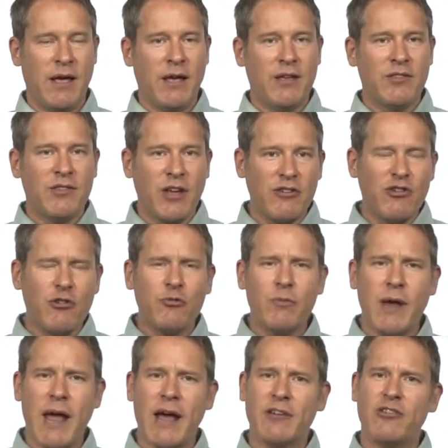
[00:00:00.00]
Sancho's
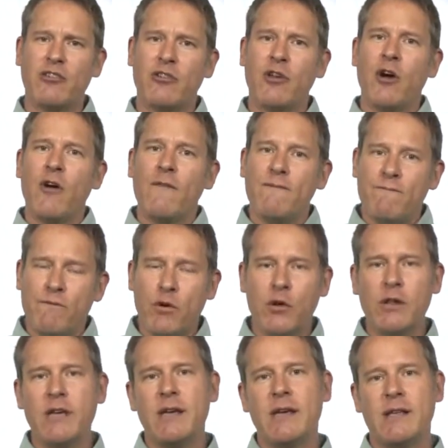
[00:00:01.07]
reaction
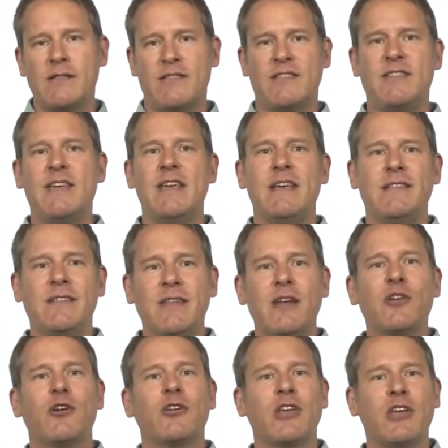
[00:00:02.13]
fully concedes that
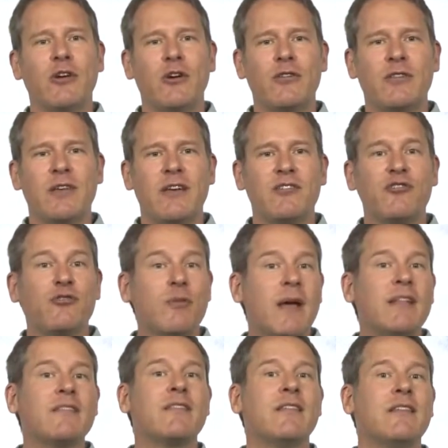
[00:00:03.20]
Don Quixote's
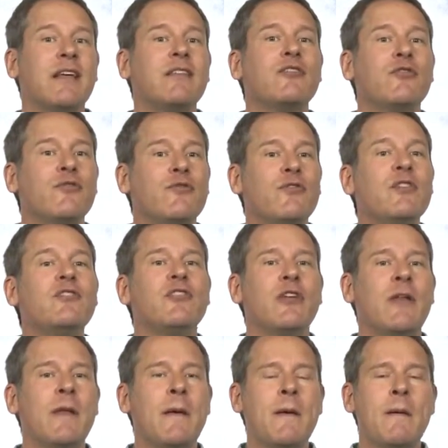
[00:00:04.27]
transcendental
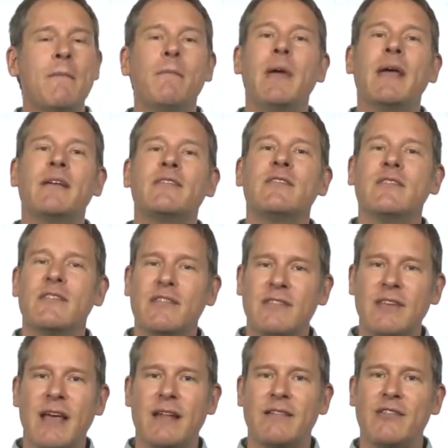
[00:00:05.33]
vision makes
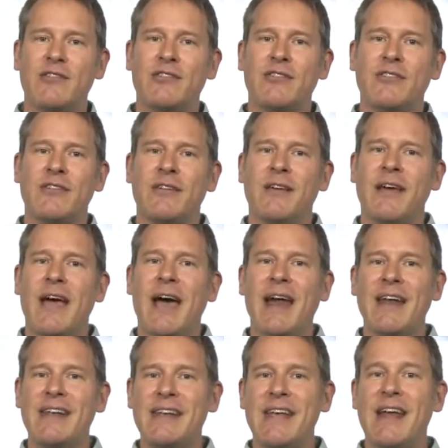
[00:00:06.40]
sense,
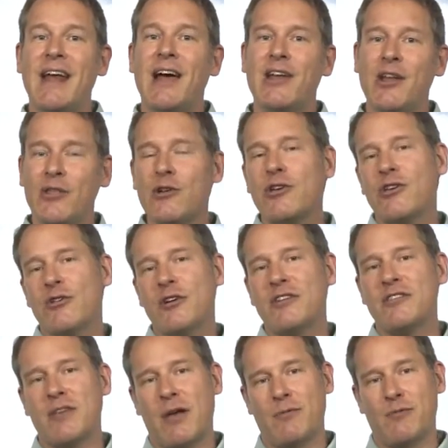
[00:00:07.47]
adding yet another
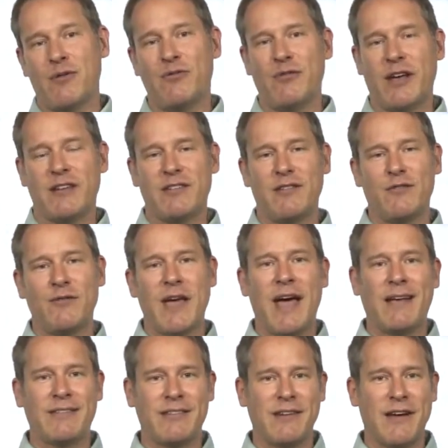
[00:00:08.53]
curious and reflexive
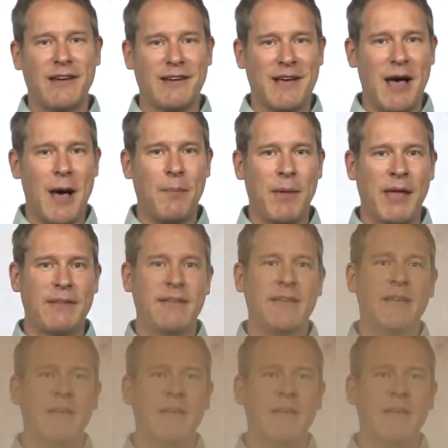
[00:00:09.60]
asinine comment.